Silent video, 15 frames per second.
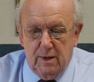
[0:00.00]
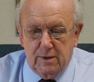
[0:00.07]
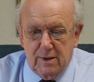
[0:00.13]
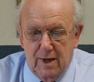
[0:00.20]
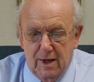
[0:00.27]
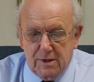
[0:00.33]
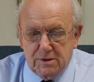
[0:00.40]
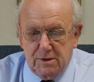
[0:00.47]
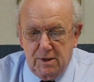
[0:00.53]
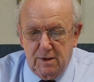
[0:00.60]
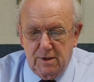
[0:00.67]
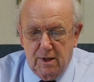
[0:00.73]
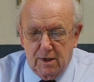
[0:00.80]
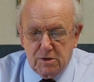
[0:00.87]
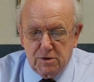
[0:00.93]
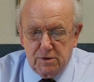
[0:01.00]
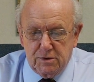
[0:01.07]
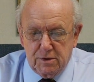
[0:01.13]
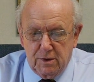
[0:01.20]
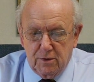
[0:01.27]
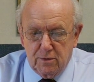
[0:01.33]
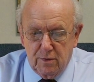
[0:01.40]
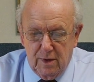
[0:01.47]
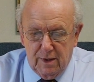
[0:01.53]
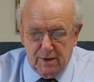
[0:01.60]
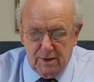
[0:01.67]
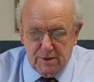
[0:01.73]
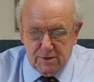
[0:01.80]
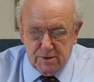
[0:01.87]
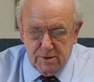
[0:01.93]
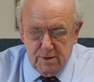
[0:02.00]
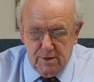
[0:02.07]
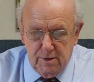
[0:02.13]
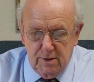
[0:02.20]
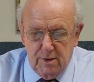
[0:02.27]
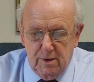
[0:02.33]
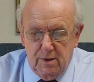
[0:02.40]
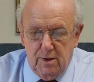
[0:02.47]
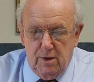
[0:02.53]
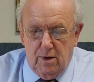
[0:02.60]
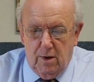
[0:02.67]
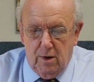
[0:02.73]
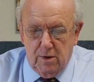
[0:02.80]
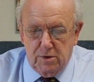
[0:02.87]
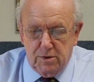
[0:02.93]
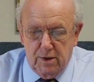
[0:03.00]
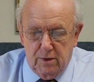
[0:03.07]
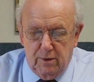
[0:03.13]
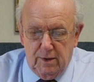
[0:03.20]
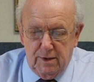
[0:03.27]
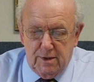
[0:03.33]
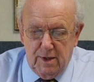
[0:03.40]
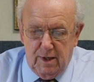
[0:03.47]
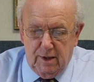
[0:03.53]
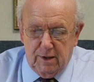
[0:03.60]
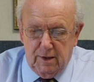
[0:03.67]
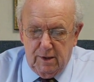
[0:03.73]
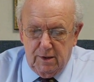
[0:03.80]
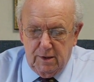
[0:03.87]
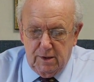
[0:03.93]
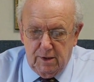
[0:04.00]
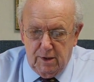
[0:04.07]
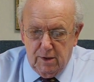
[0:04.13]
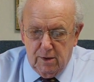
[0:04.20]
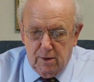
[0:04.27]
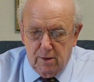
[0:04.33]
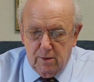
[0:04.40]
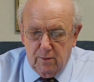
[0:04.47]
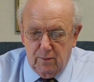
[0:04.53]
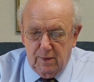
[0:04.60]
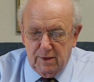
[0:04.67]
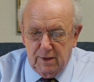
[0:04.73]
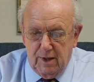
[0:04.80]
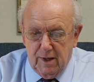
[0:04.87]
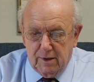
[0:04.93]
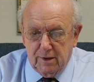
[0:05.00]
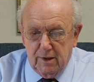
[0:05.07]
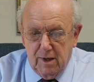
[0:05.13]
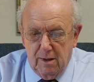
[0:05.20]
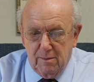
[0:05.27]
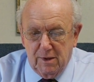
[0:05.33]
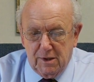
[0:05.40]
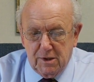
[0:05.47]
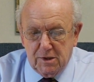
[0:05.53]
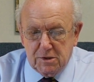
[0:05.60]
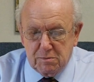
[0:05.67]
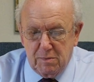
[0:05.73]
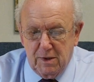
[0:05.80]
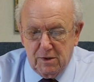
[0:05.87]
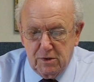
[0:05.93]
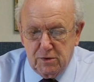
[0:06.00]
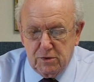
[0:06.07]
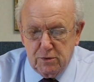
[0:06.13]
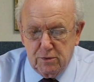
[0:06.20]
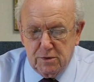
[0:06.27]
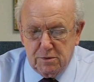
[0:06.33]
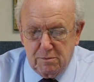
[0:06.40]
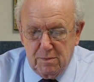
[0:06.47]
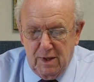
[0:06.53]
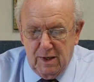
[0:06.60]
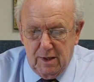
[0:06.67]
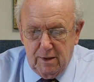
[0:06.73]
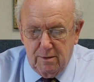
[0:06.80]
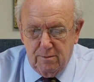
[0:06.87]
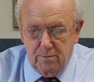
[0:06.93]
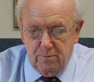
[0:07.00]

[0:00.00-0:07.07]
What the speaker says: Tax deductions and credits are generally taken in the year when the economic expenditure is made.